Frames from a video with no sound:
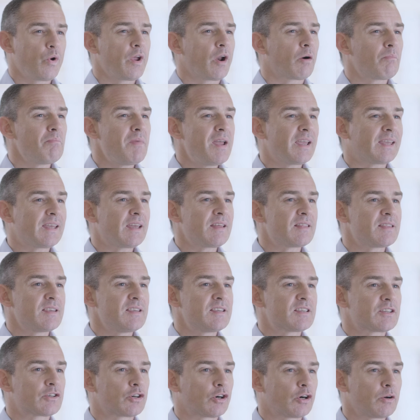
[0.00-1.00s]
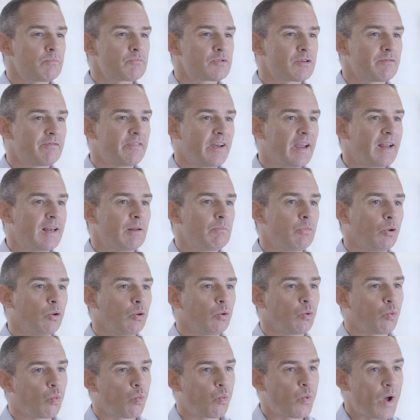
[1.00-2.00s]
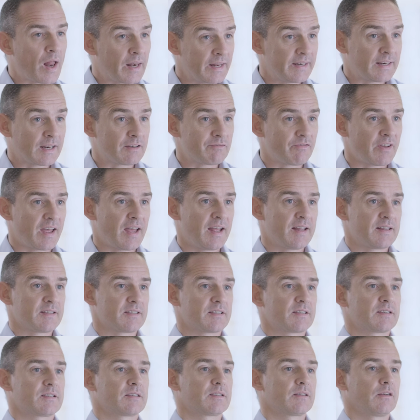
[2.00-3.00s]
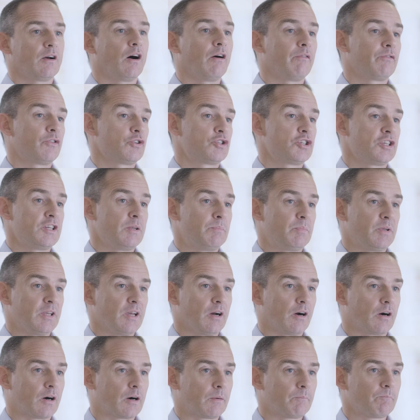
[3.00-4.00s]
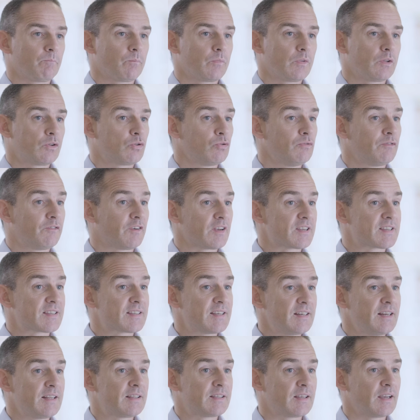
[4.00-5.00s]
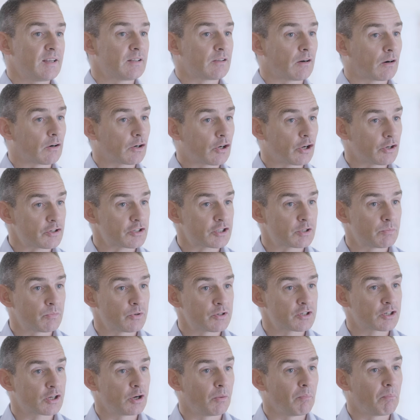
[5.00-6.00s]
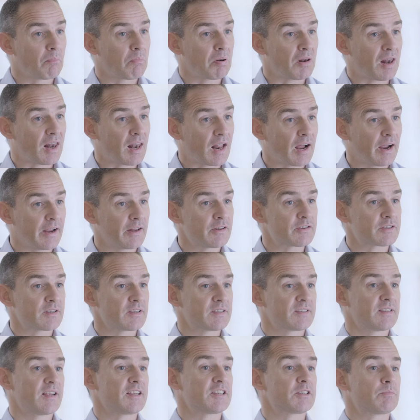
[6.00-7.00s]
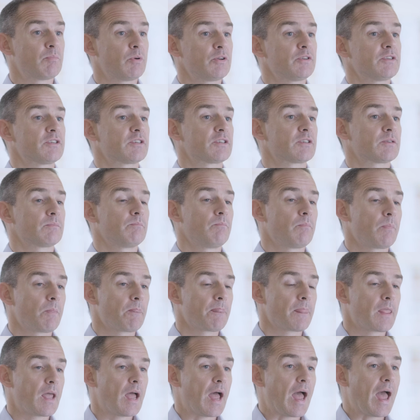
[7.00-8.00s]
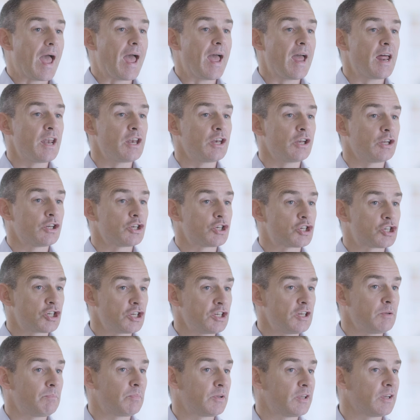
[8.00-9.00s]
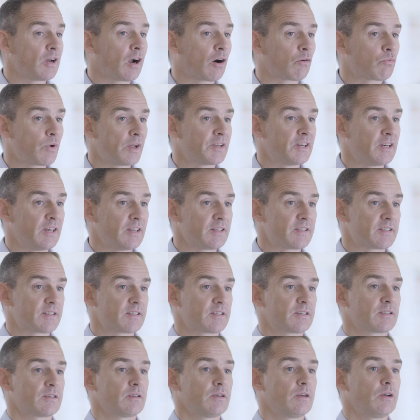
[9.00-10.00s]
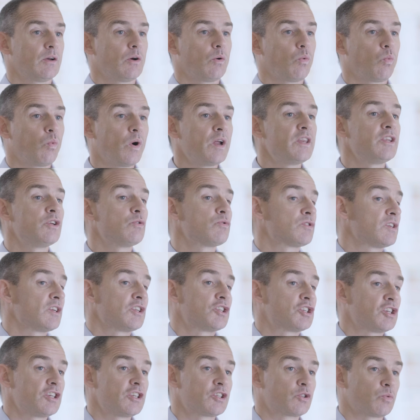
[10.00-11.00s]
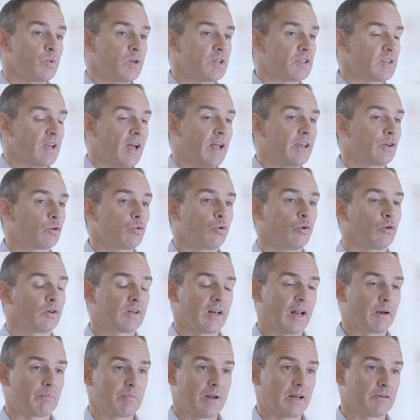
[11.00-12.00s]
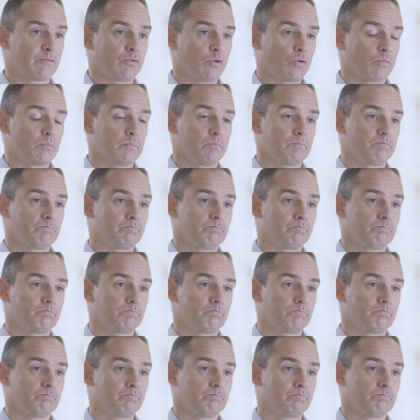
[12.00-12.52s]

We are making these terms available well in advance of the G D P R to facilitate our customers' compliance assessments and G D P R readiness when using G Suite and Google Cloud Platform.